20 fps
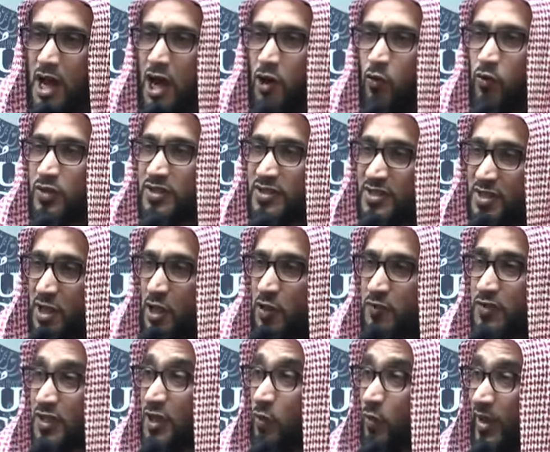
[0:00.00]

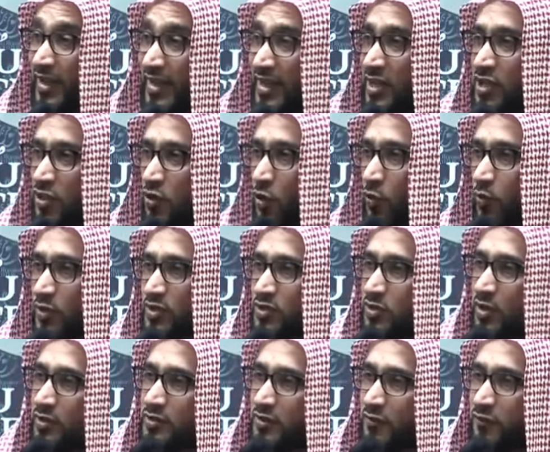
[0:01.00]
ourselves and our ego will
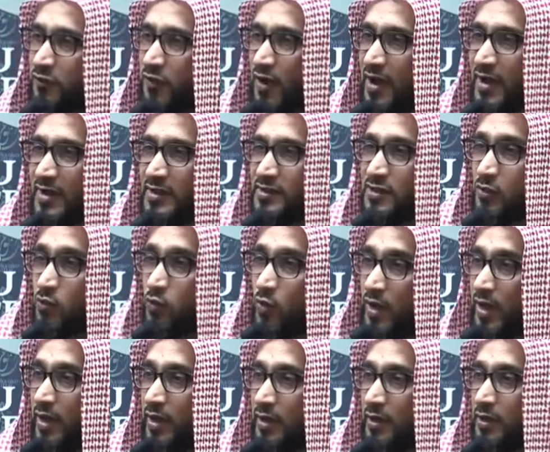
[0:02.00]
start to find a
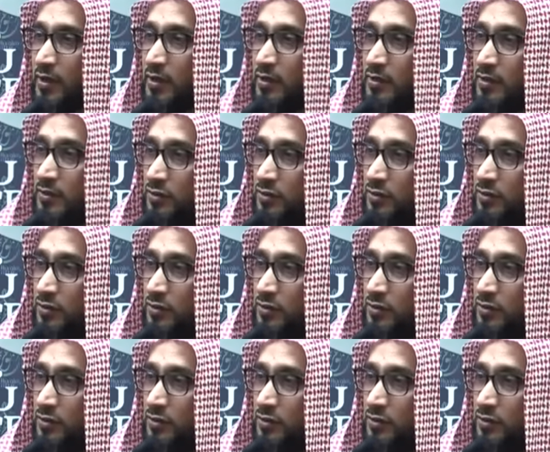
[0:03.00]
way